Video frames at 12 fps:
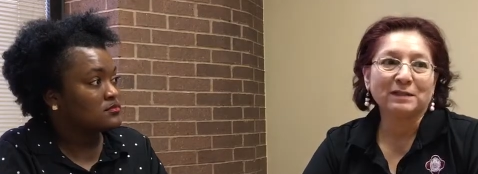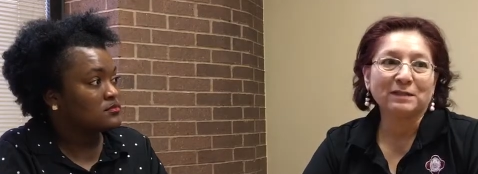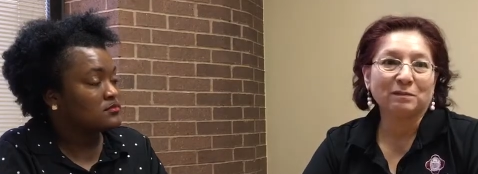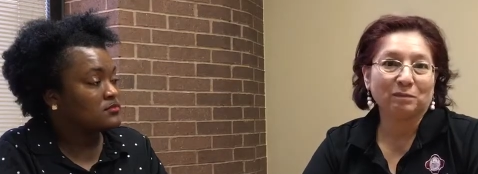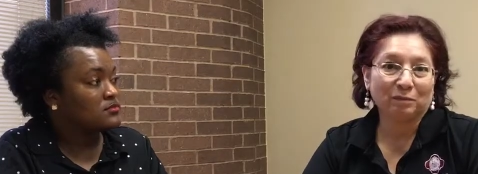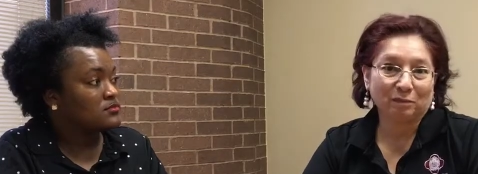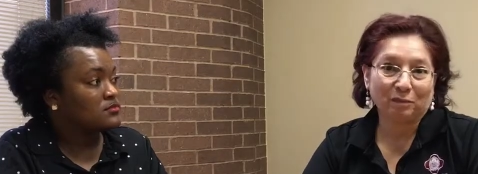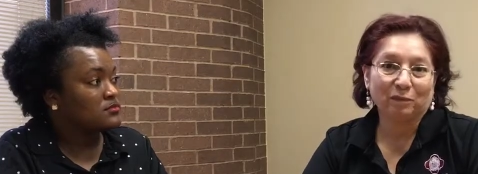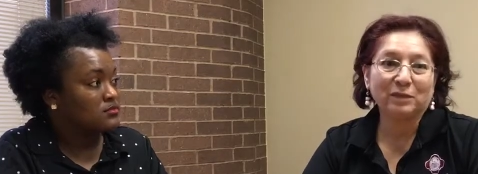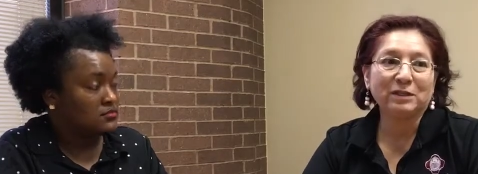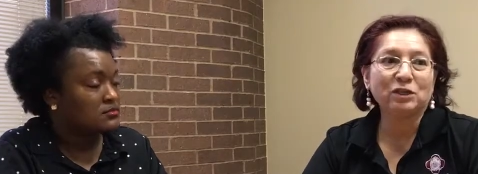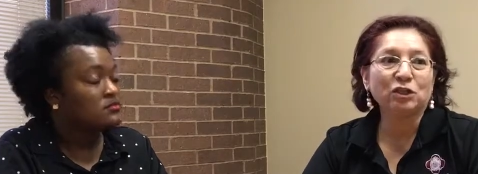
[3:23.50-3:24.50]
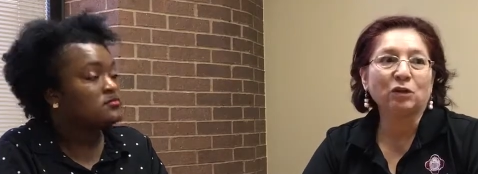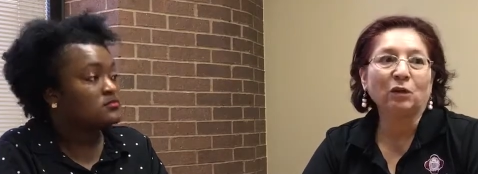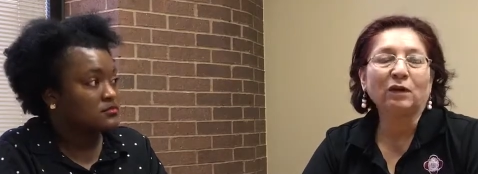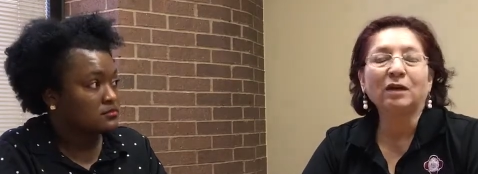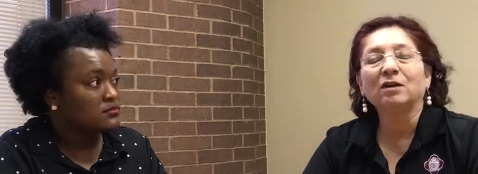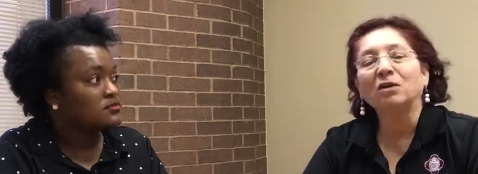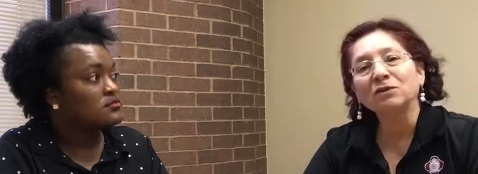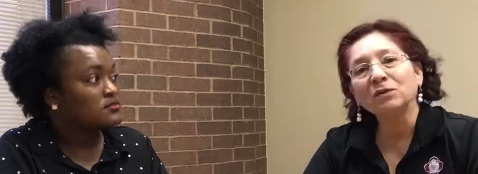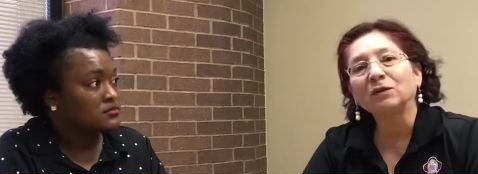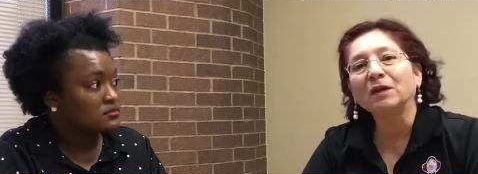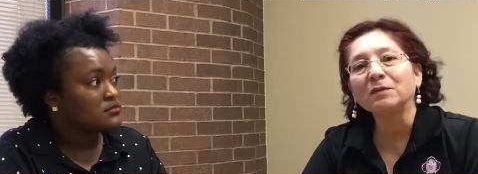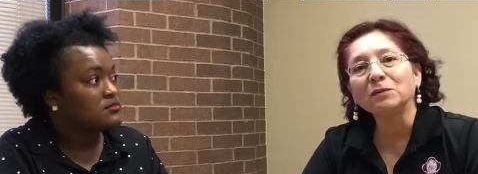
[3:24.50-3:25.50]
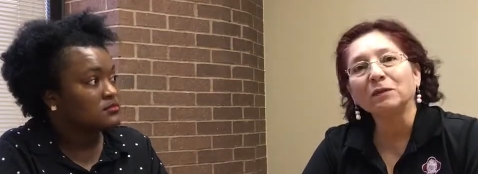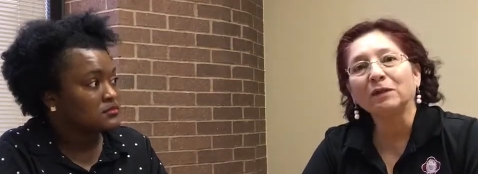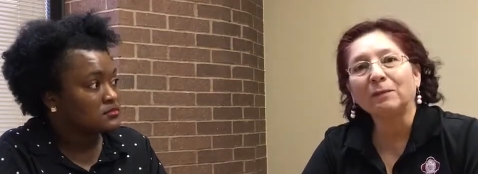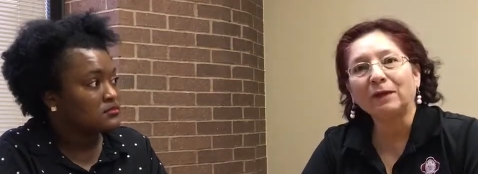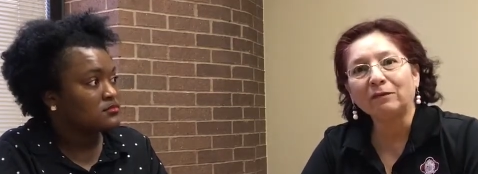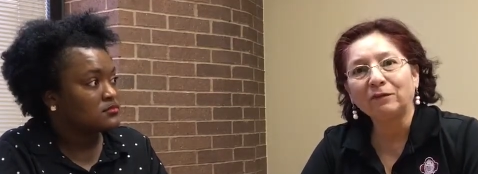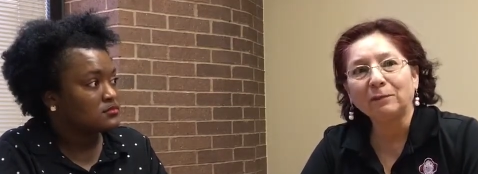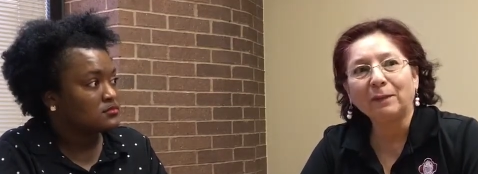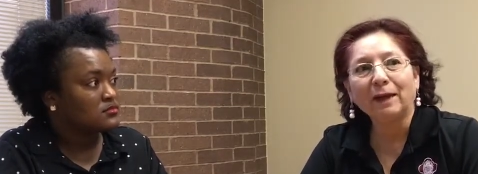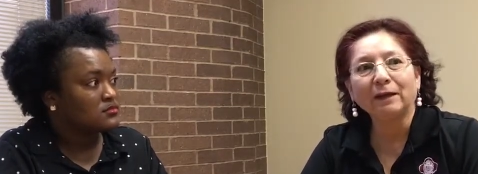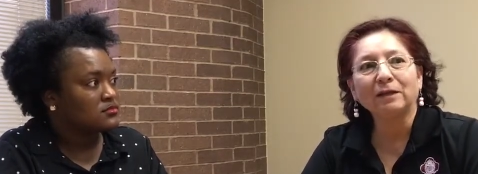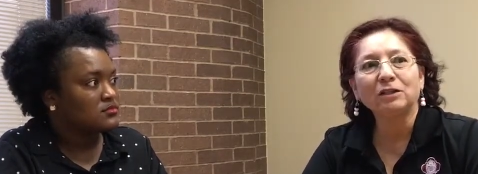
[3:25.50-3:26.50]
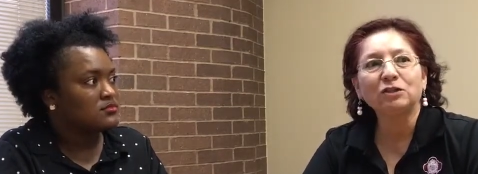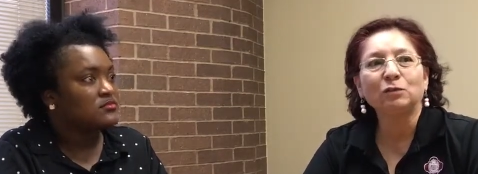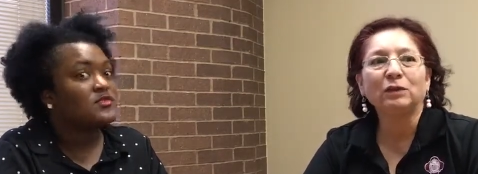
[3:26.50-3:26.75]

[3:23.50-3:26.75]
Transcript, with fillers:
Speaker 1: this position also comes with a benefit package.